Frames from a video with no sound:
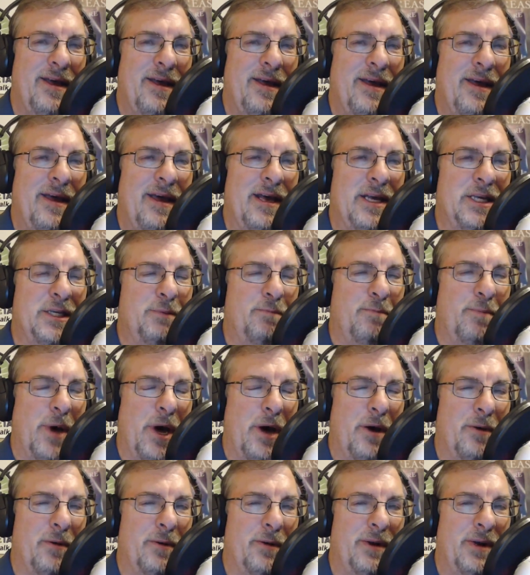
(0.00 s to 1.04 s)
his
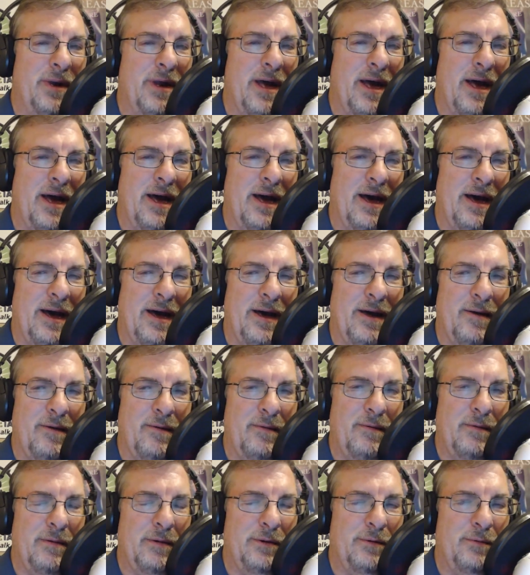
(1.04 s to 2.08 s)
boat
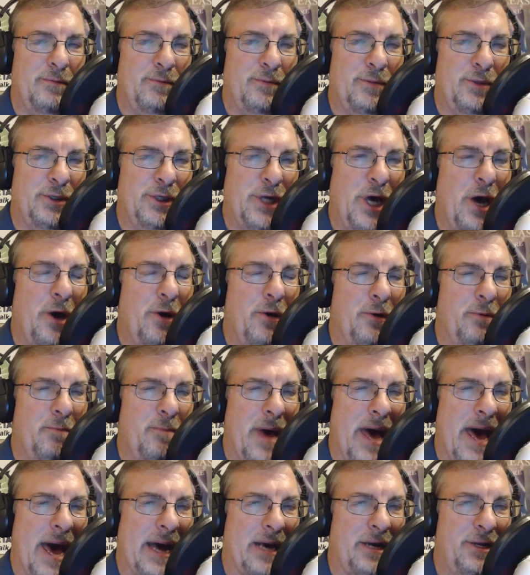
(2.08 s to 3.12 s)
towed
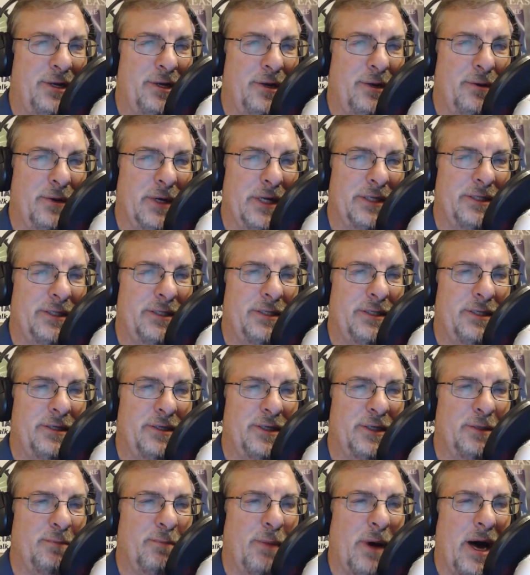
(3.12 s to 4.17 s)
back to its
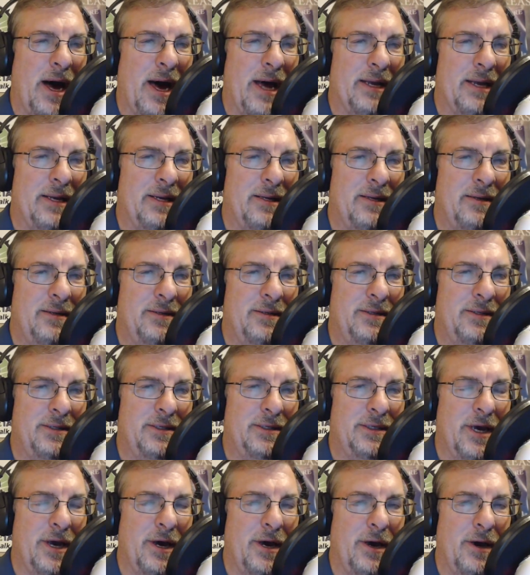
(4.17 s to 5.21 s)
spot.
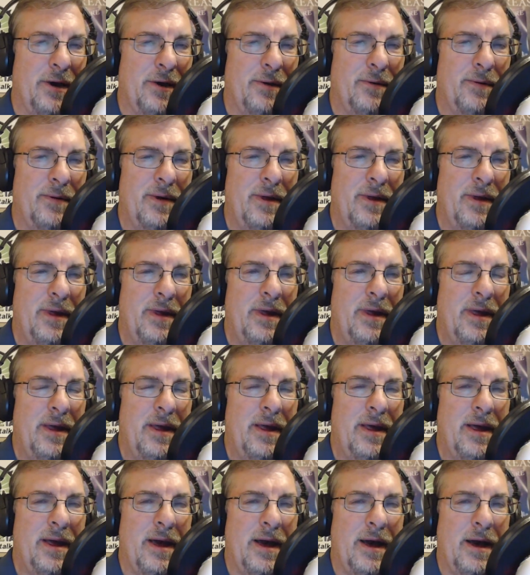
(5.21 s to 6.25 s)
So,
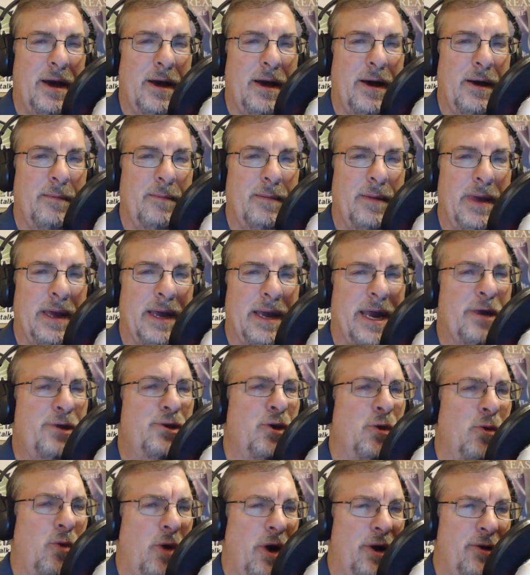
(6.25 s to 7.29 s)
in case
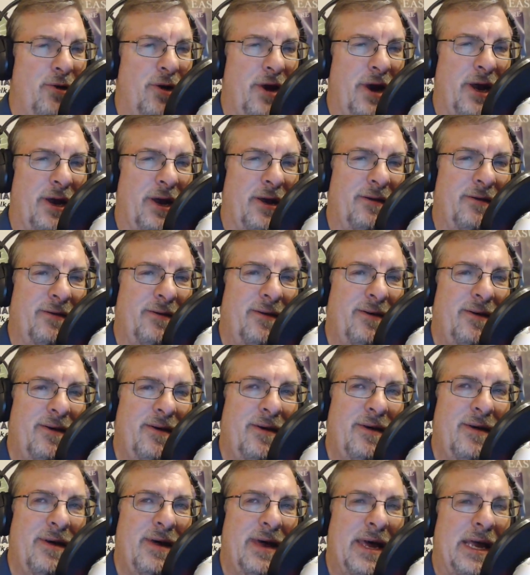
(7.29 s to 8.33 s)
you're wondering,
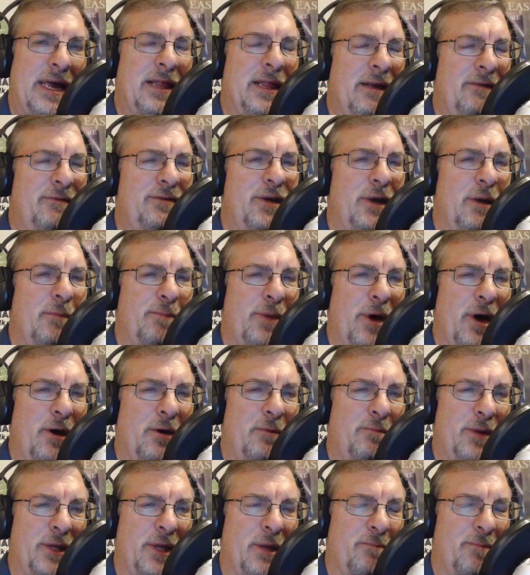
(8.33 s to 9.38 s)
he lives on a
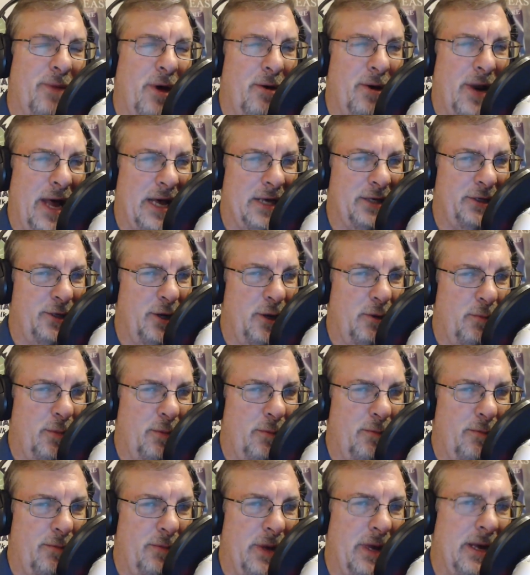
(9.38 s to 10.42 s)
boat, but the boat has
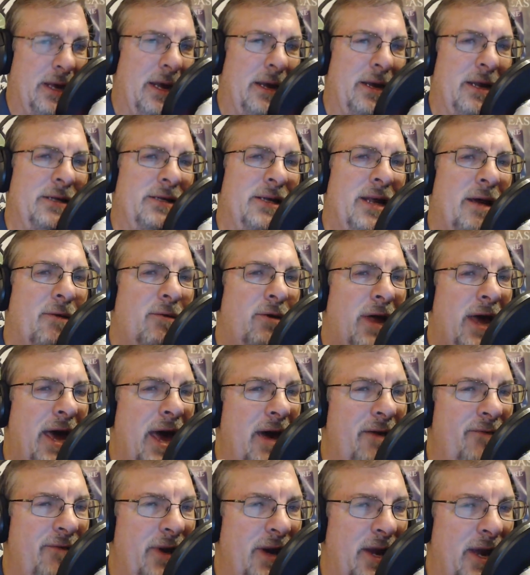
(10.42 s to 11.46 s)
it doesn't really
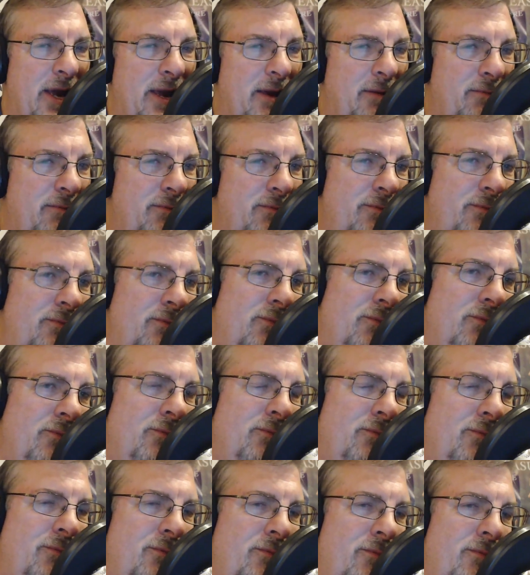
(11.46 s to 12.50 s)
have any.
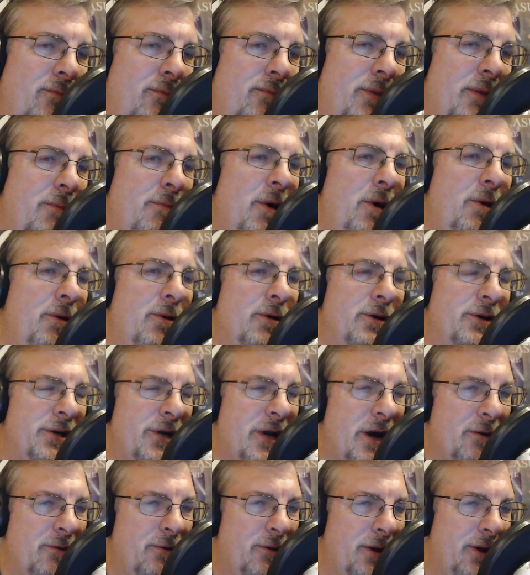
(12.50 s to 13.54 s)
The motor's
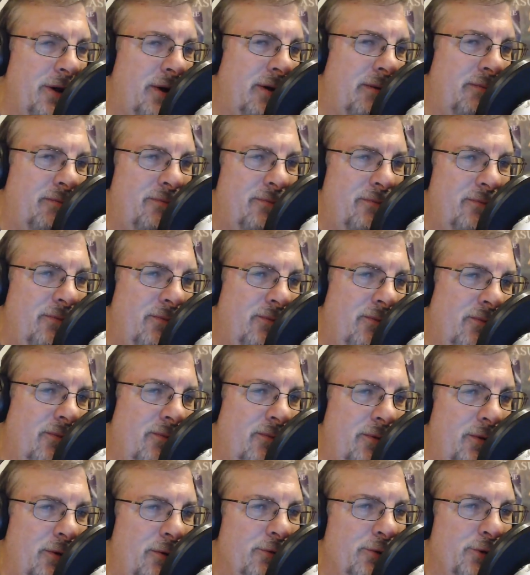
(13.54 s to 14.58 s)
not really
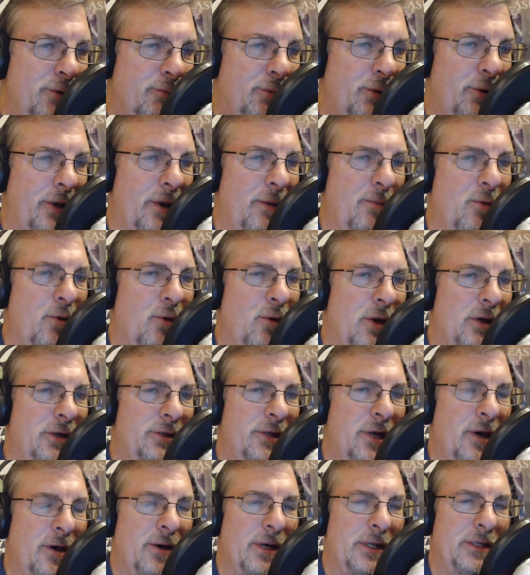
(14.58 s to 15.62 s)
usable anymore,
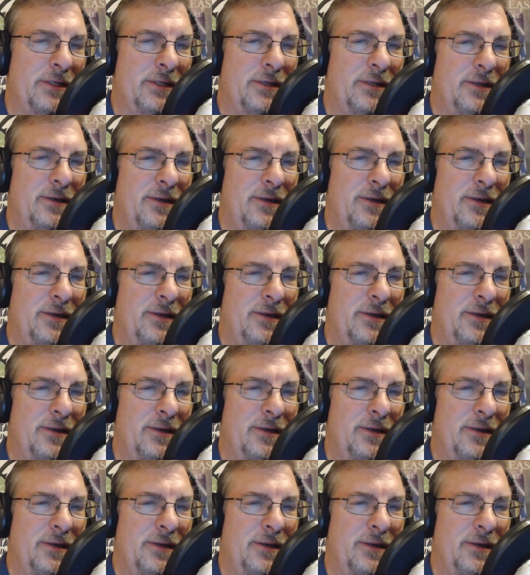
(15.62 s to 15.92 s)
so it's